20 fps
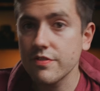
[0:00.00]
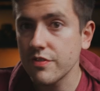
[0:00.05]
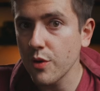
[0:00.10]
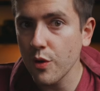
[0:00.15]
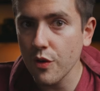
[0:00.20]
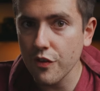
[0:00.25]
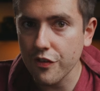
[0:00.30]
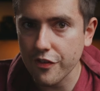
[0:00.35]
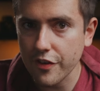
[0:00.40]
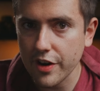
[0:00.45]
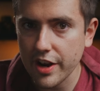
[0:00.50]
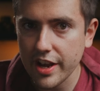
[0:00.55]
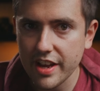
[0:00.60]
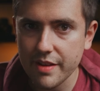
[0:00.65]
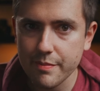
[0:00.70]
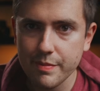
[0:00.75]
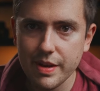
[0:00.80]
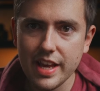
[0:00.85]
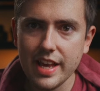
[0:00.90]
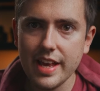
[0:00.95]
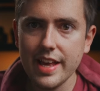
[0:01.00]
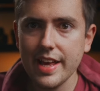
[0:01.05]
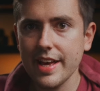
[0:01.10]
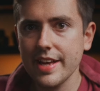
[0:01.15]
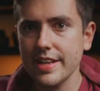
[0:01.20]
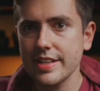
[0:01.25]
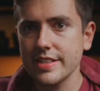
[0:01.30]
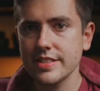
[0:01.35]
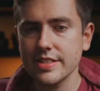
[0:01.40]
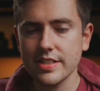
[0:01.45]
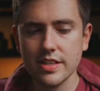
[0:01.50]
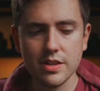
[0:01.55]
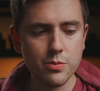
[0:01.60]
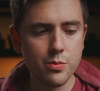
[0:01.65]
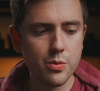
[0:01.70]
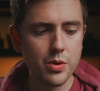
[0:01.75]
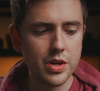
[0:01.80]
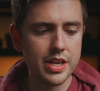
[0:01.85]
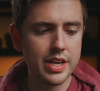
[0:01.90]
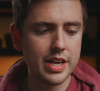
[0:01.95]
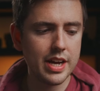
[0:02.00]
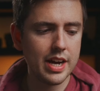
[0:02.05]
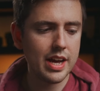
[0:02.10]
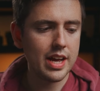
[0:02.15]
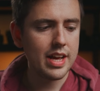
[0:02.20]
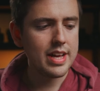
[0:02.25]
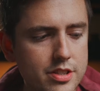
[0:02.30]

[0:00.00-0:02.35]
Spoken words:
full frame, and would